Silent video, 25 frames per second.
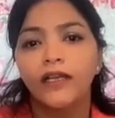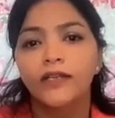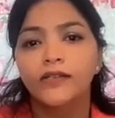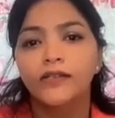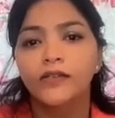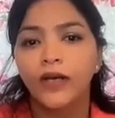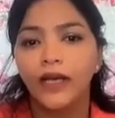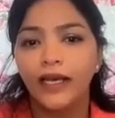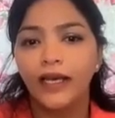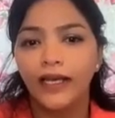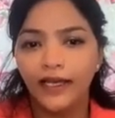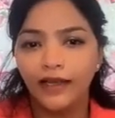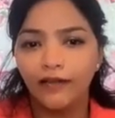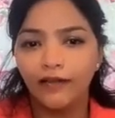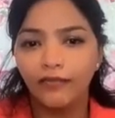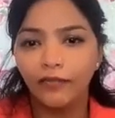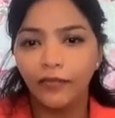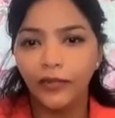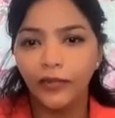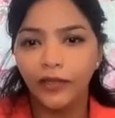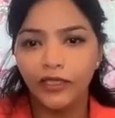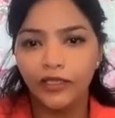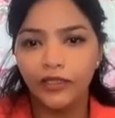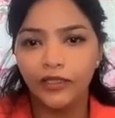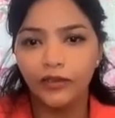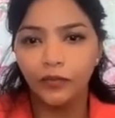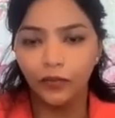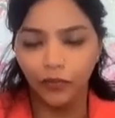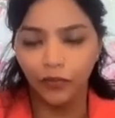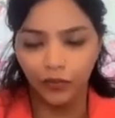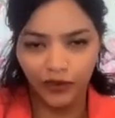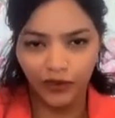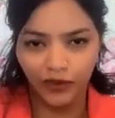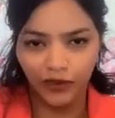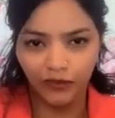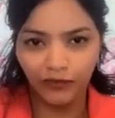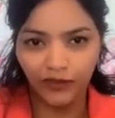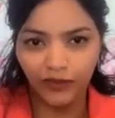So I have picked up
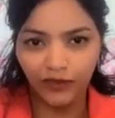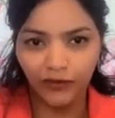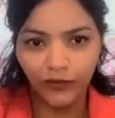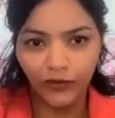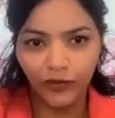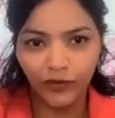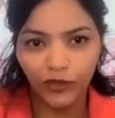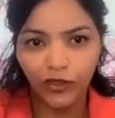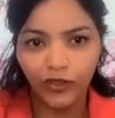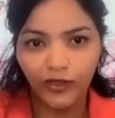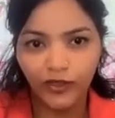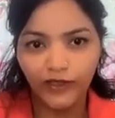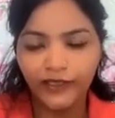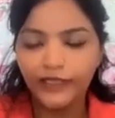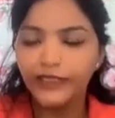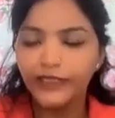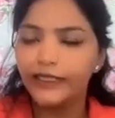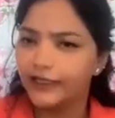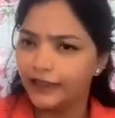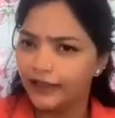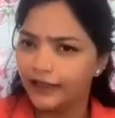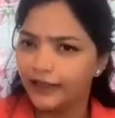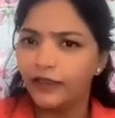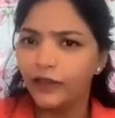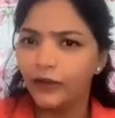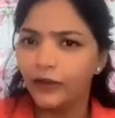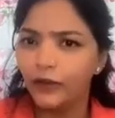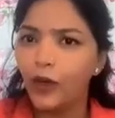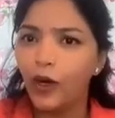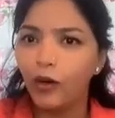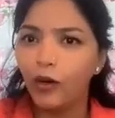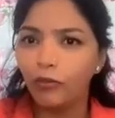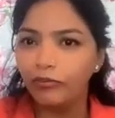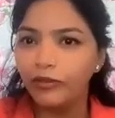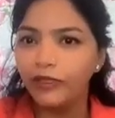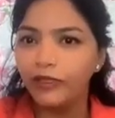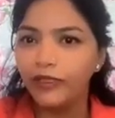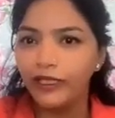something which is a little
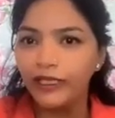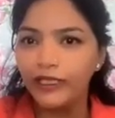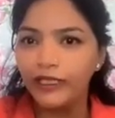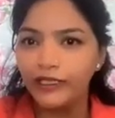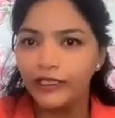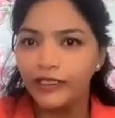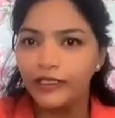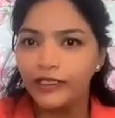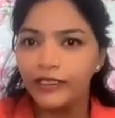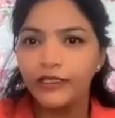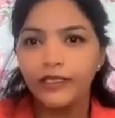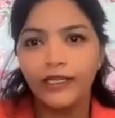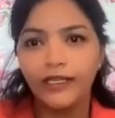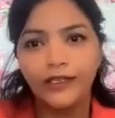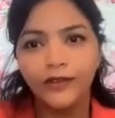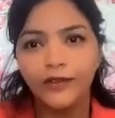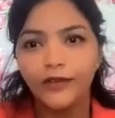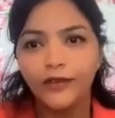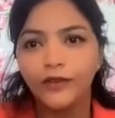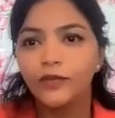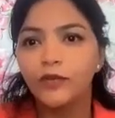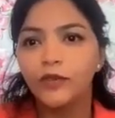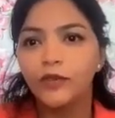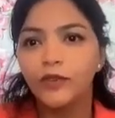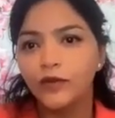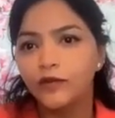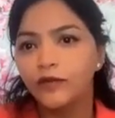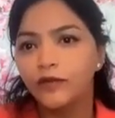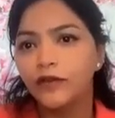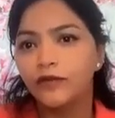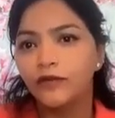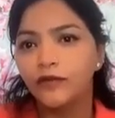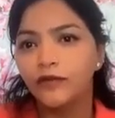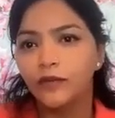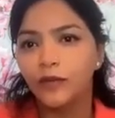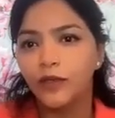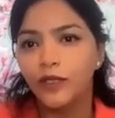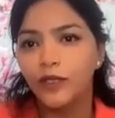complicated. It has too much of
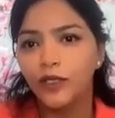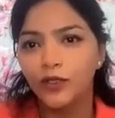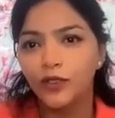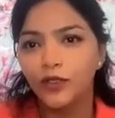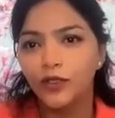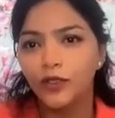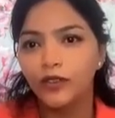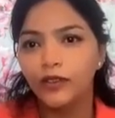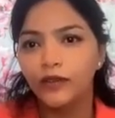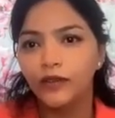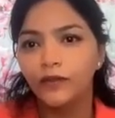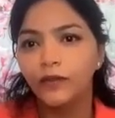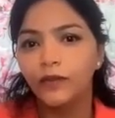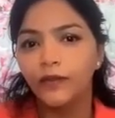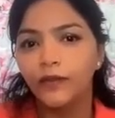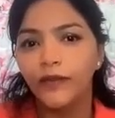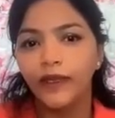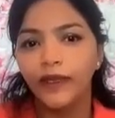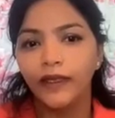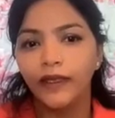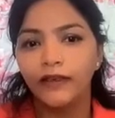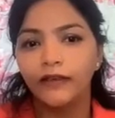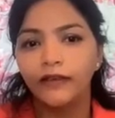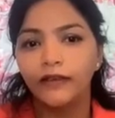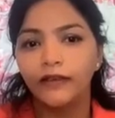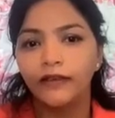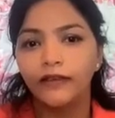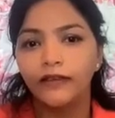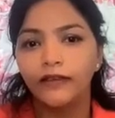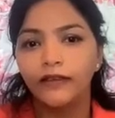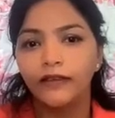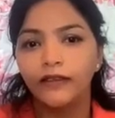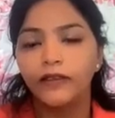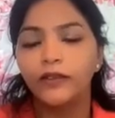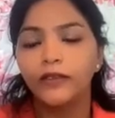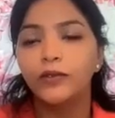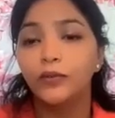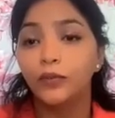information
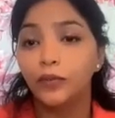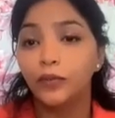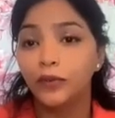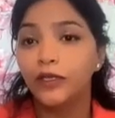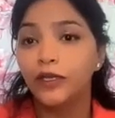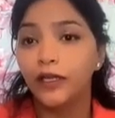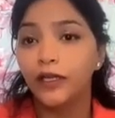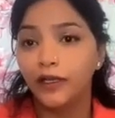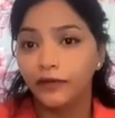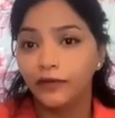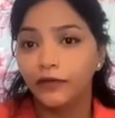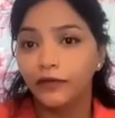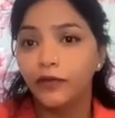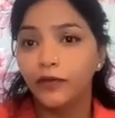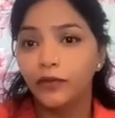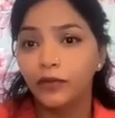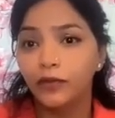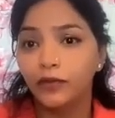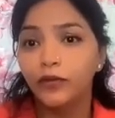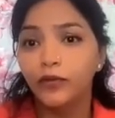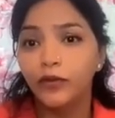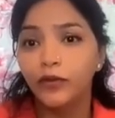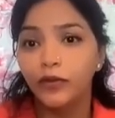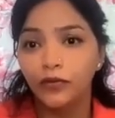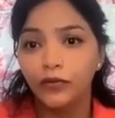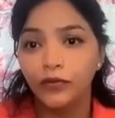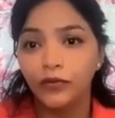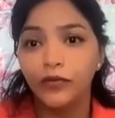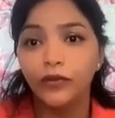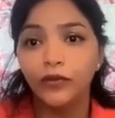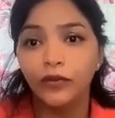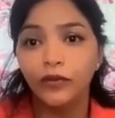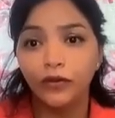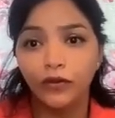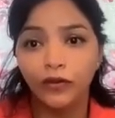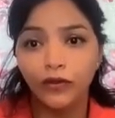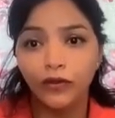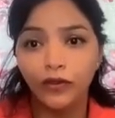and you will have to use
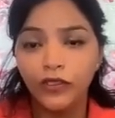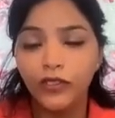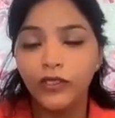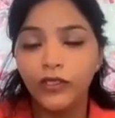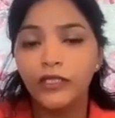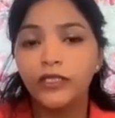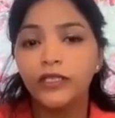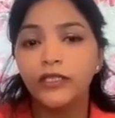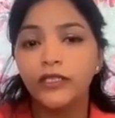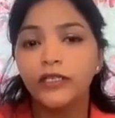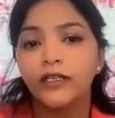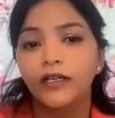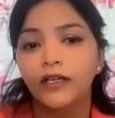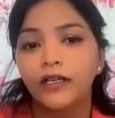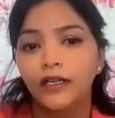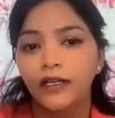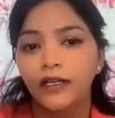your logic